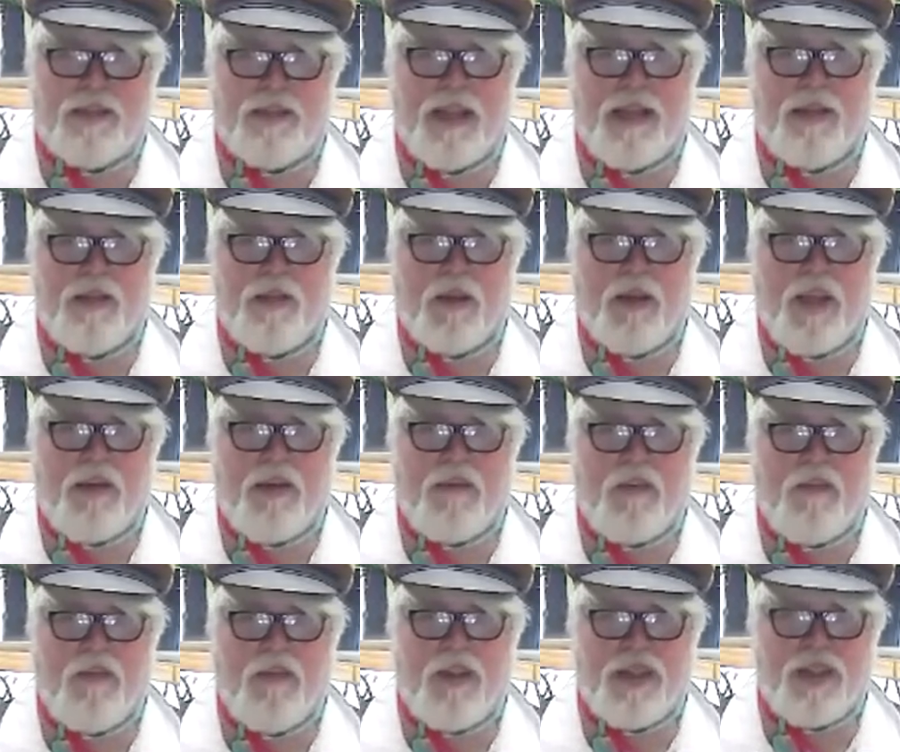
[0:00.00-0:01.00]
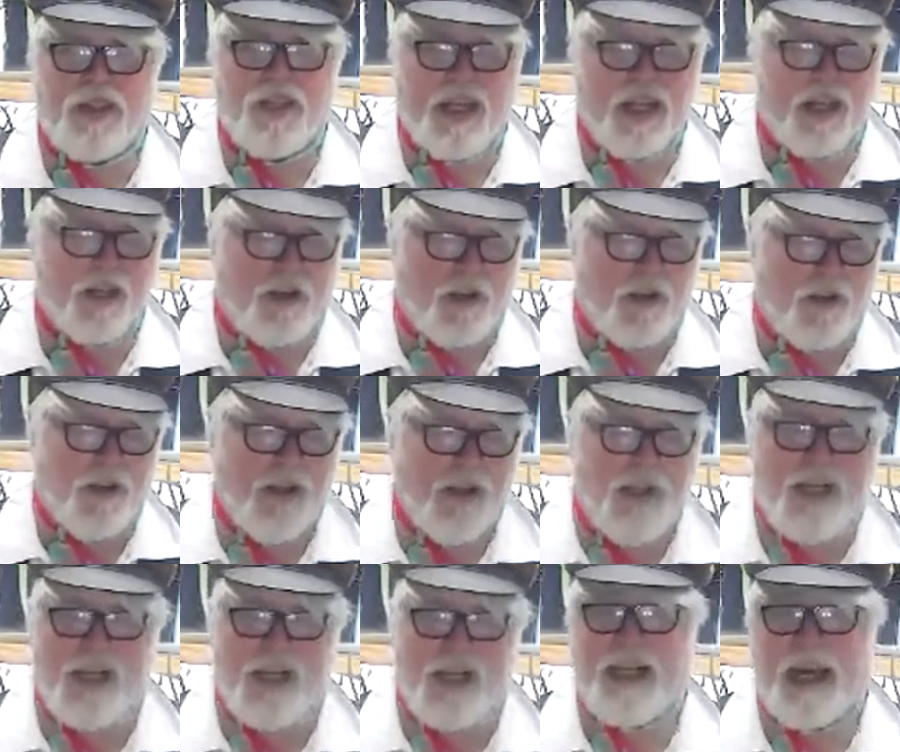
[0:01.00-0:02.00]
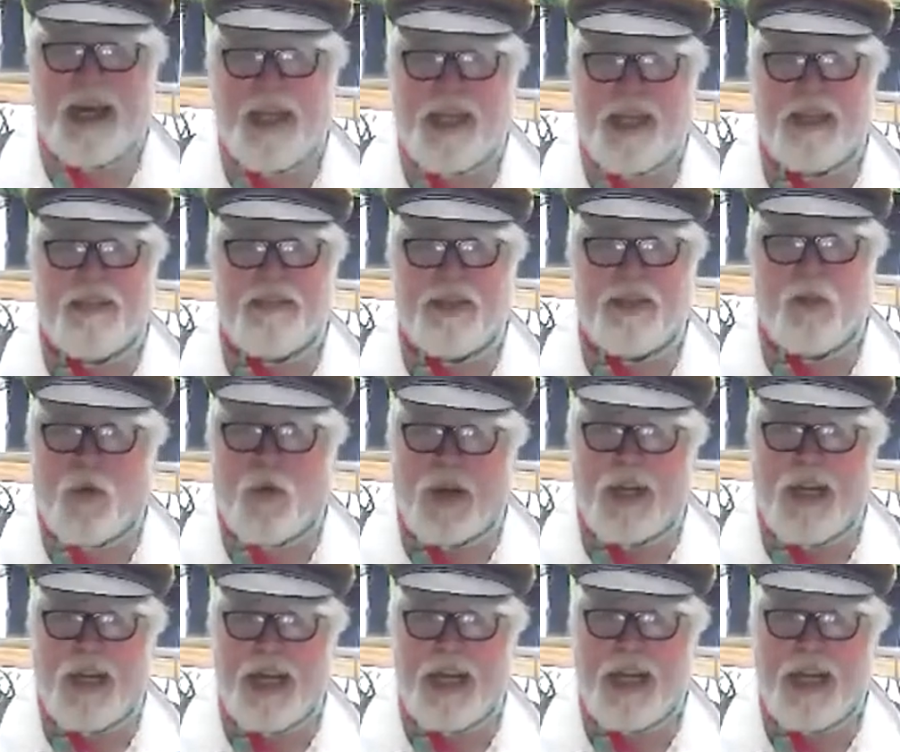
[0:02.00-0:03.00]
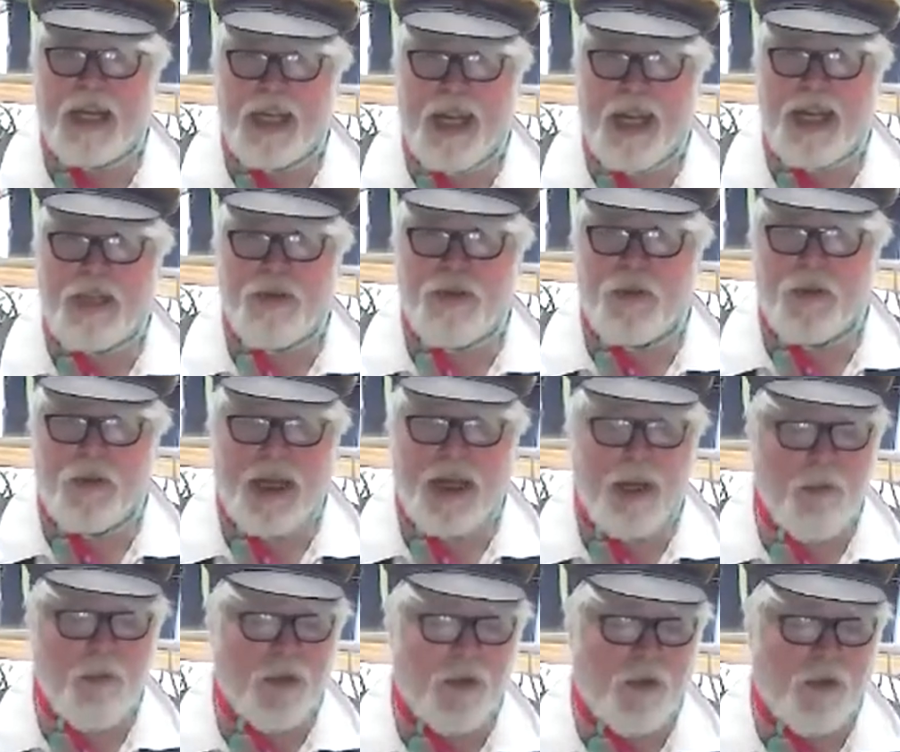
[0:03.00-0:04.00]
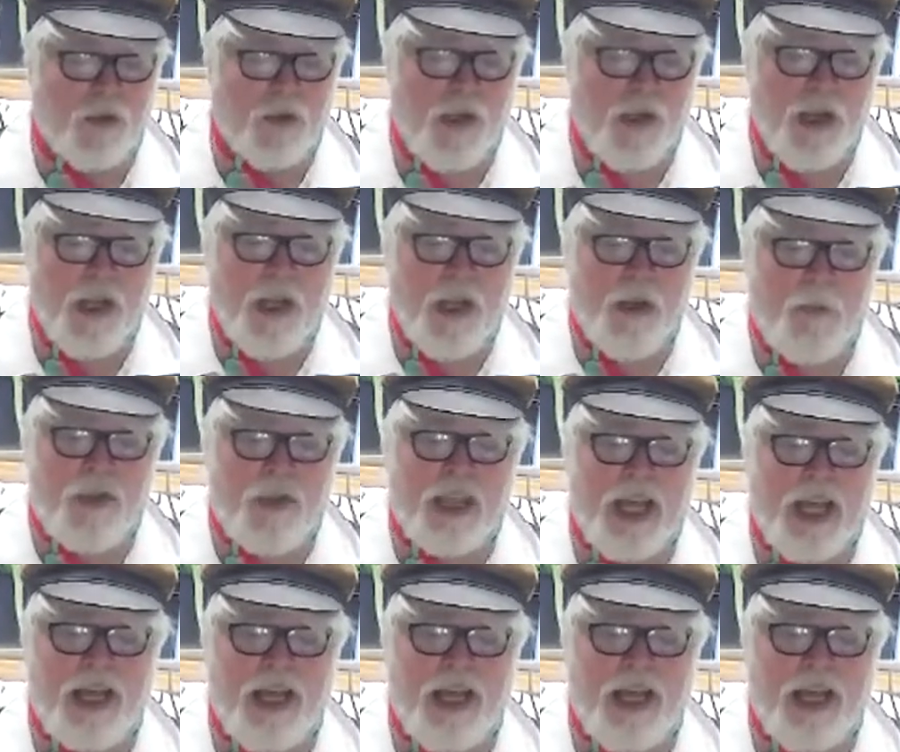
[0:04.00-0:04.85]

then you'll have a fish kill. And that is an organic natural chemical. But that